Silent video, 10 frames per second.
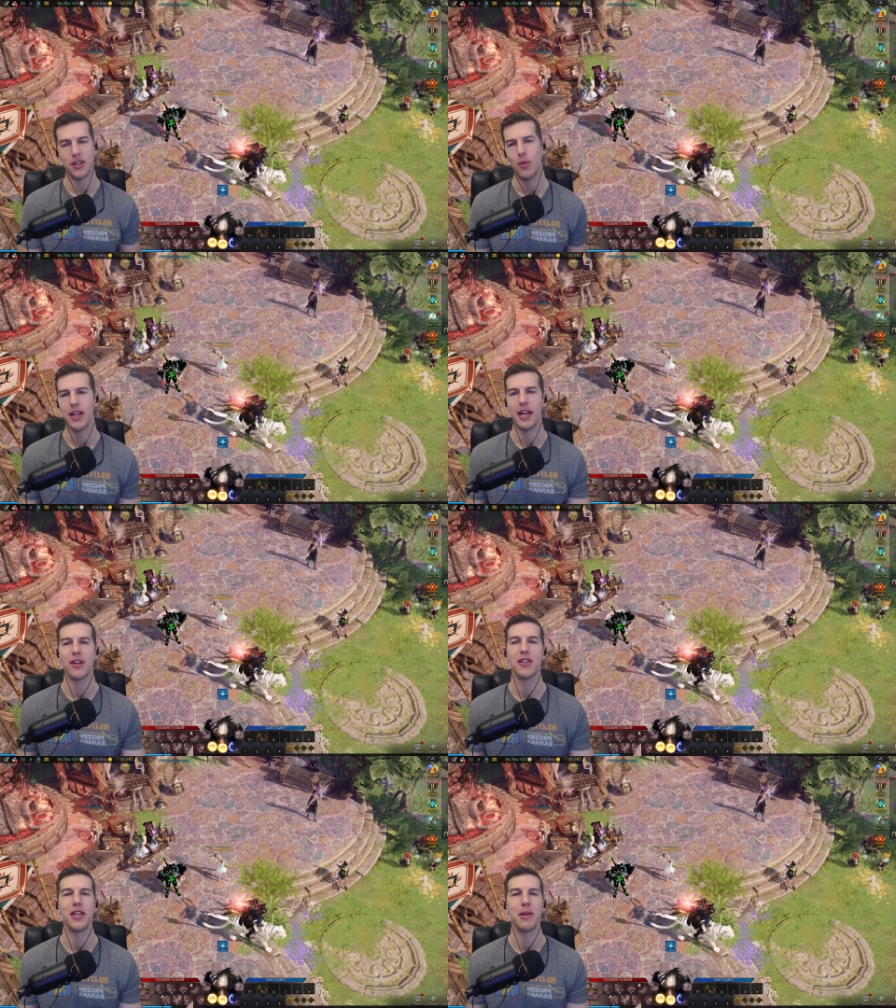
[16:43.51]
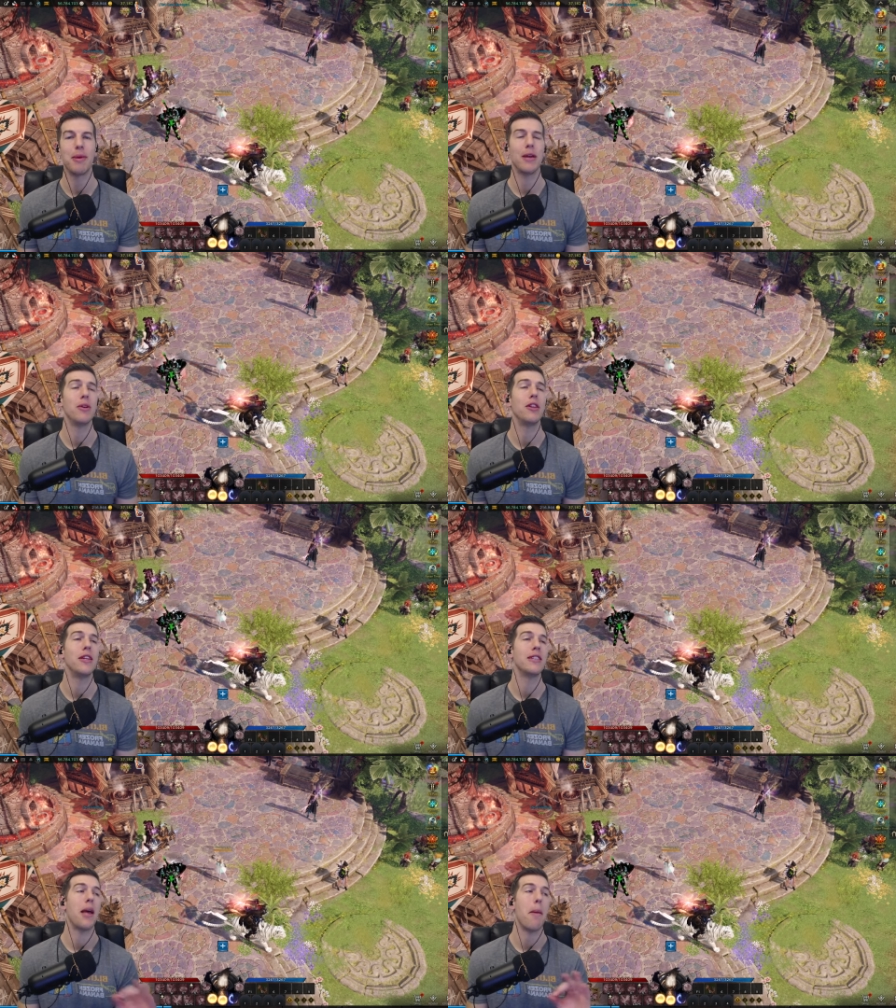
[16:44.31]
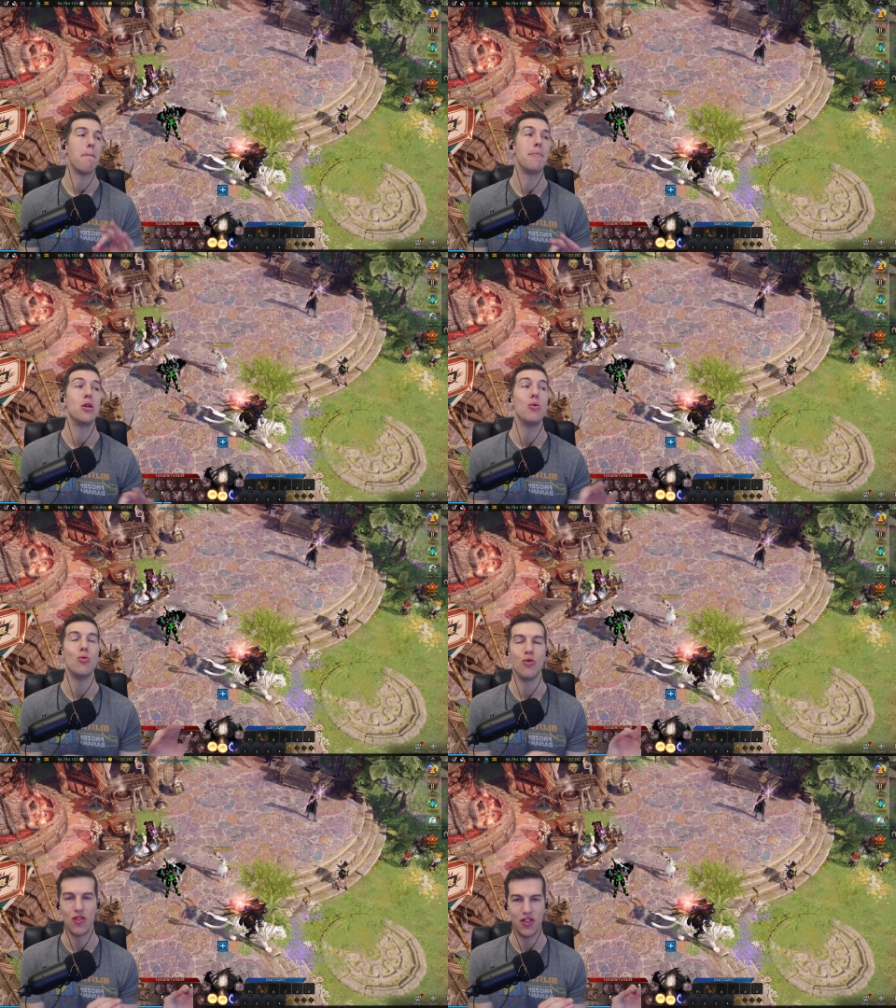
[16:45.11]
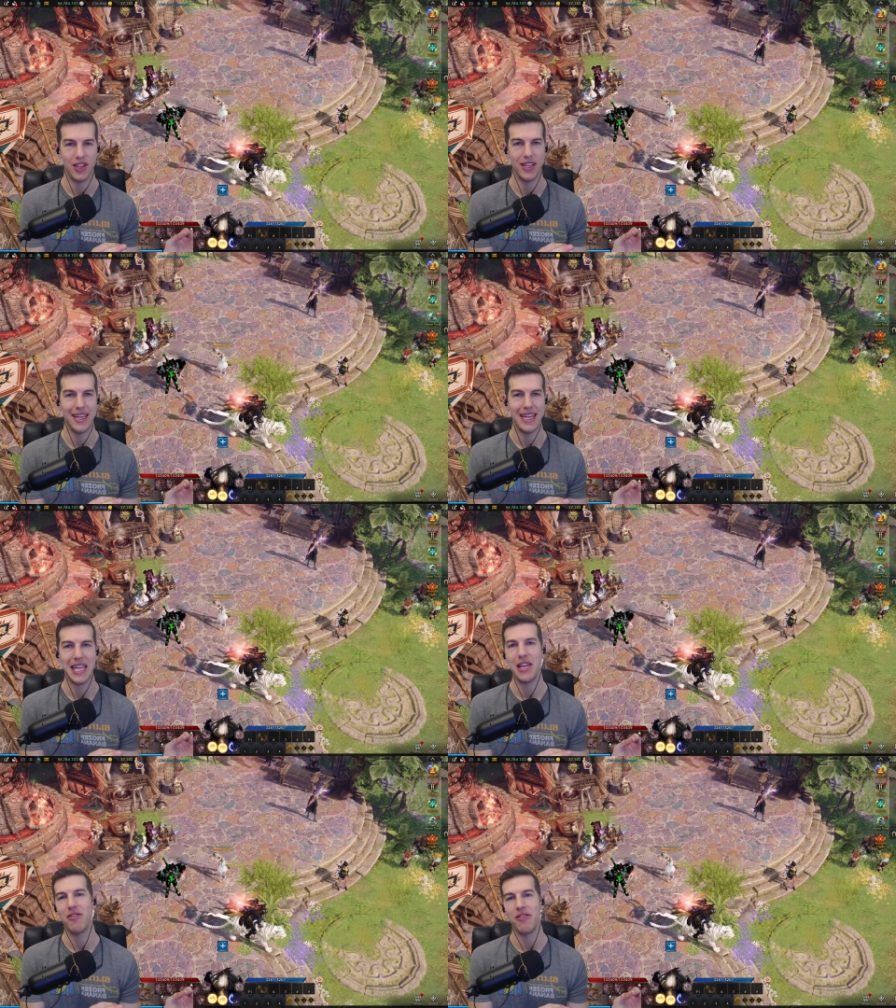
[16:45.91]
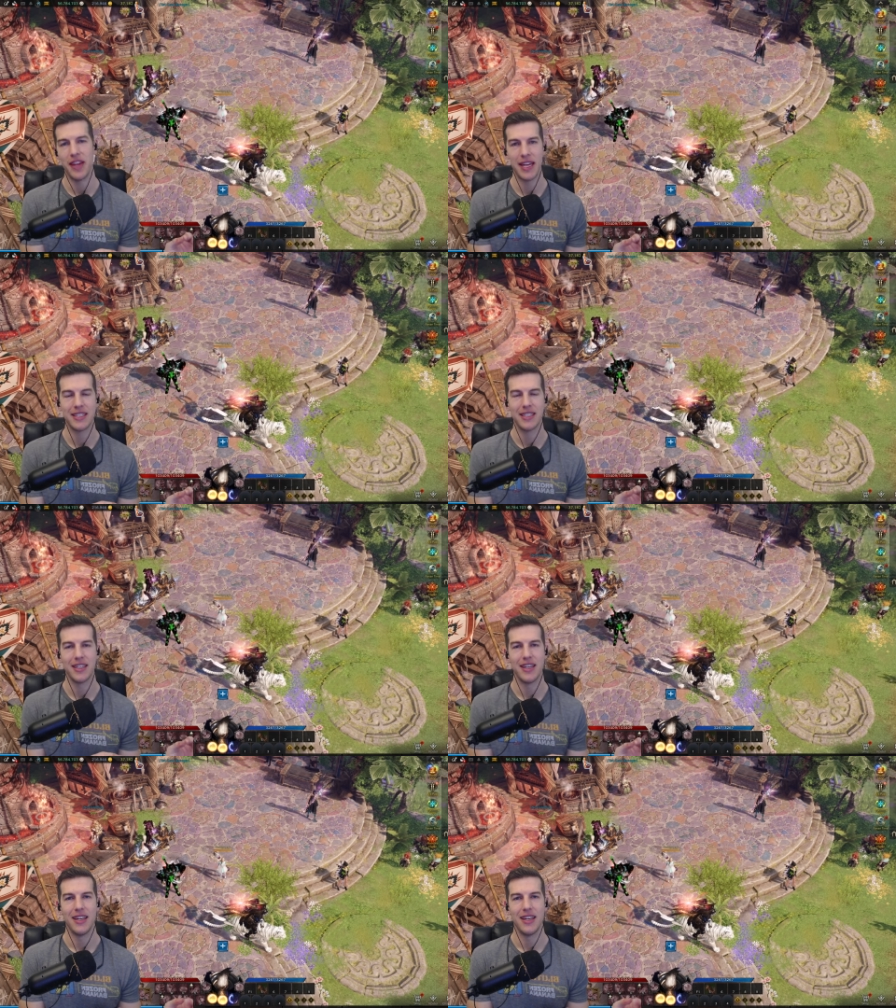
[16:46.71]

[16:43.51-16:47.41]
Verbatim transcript: So what character are you gonna make with this boost event?